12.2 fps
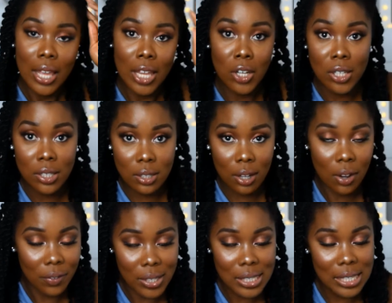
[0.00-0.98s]
and
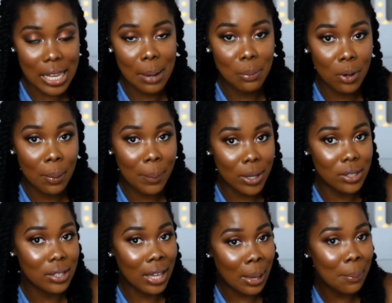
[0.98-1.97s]
obviously I'm not about
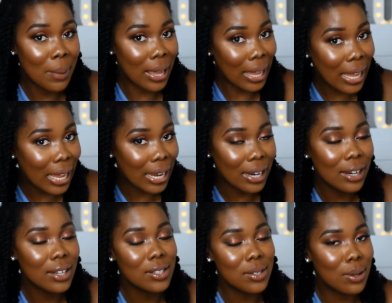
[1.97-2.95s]
to cut my hair
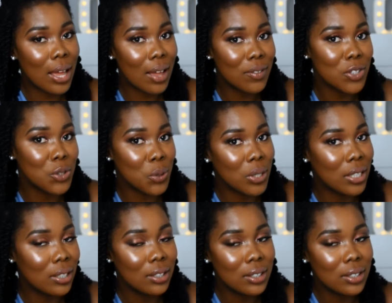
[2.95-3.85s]
to have a short